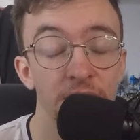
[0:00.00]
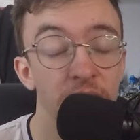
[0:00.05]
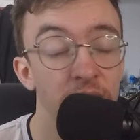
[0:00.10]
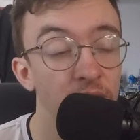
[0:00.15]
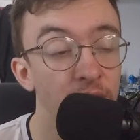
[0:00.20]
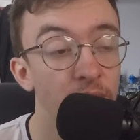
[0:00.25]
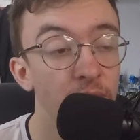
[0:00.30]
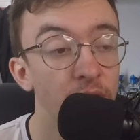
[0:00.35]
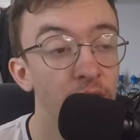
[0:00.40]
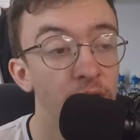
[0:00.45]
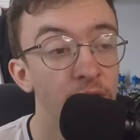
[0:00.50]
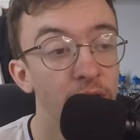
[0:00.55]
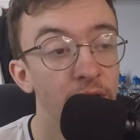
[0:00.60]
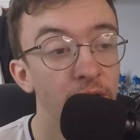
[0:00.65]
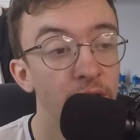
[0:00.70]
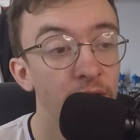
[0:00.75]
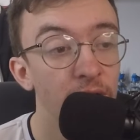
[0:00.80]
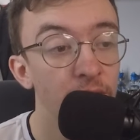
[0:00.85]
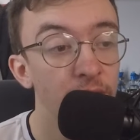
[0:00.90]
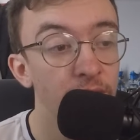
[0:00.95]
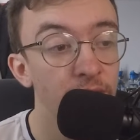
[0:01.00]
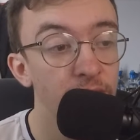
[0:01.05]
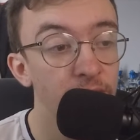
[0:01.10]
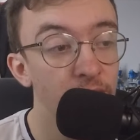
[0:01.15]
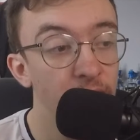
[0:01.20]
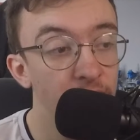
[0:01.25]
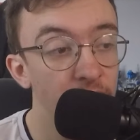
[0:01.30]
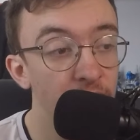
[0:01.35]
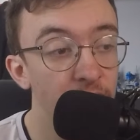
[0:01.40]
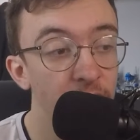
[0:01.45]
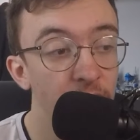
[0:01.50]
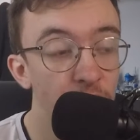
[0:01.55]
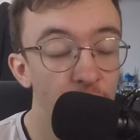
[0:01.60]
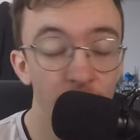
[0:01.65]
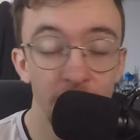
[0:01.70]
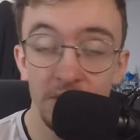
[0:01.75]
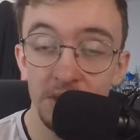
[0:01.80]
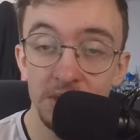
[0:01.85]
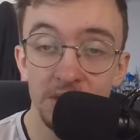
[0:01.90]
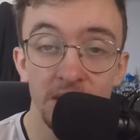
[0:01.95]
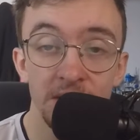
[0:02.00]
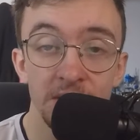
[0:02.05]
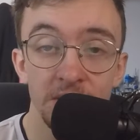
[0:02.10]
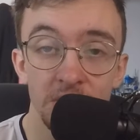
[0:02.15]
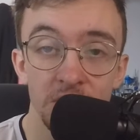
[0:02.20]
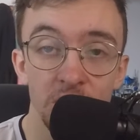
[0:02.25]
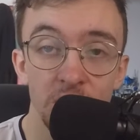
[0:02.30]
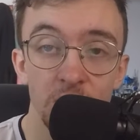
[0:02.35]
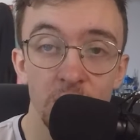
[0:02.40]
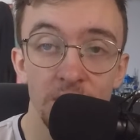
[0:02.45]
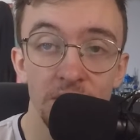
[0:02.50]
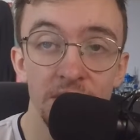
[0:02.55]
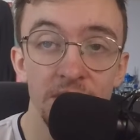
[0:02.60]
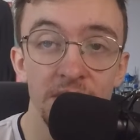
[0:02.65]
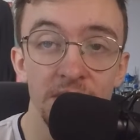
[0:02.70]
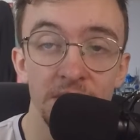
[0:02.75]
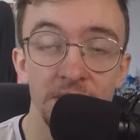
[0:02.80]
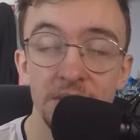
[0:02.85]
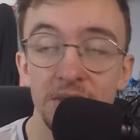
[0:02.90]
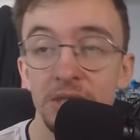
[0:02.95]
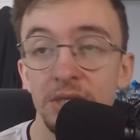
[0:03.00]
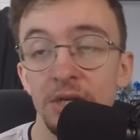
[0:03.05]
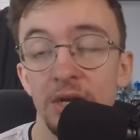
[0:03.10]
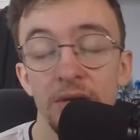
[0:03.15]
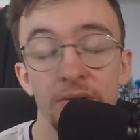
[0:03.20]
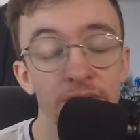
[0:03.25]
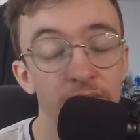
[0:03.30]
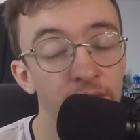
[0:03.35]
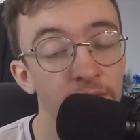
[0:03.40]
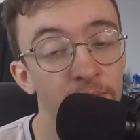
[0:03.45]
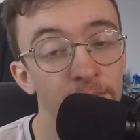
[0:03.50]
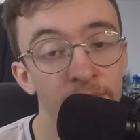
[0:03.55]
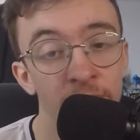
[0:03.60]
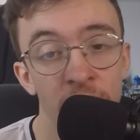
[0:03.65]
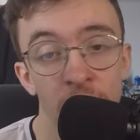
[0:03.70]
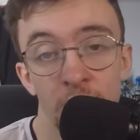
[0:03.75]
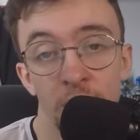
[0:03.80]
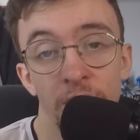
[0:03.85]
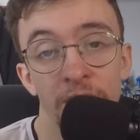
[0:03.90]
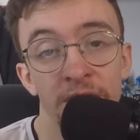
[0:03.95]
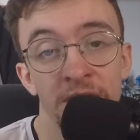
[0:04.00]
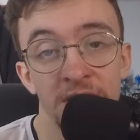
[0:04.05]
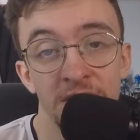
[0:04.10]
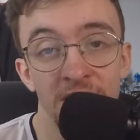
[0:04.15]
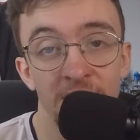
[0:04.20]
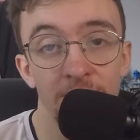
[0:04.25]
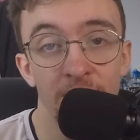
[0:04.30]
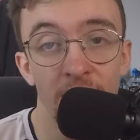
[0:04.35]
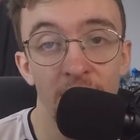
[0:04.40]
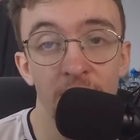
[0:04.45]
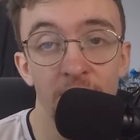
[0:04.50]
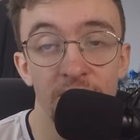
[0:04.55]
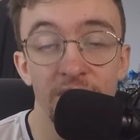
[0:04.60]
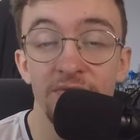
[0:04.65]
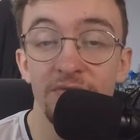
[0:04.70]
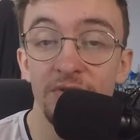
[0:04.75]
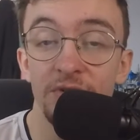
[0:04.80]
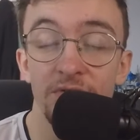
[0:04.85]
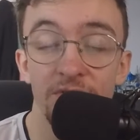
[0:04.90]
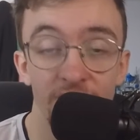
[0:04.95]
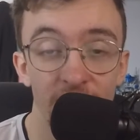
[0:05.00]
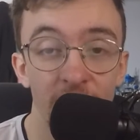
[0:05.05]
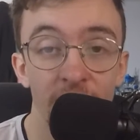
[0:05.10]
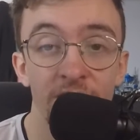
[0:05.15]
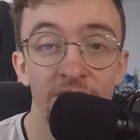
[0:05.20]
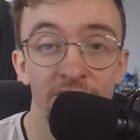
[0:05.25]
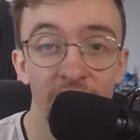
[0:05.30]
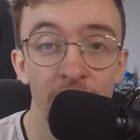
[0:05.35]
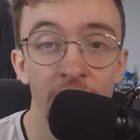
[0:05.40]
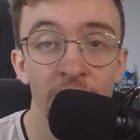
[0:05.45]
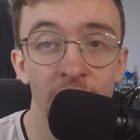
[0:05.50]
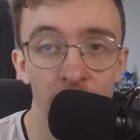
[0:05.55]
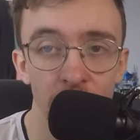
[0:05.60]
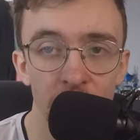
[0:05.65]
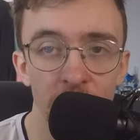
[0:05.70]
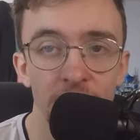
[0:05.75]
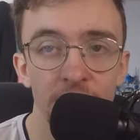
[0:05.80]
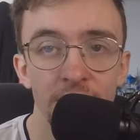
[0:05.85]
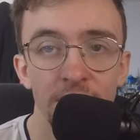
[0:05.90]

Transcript: So they could be the signings the squad needs. You know, the training team behind Brentford are very, very good.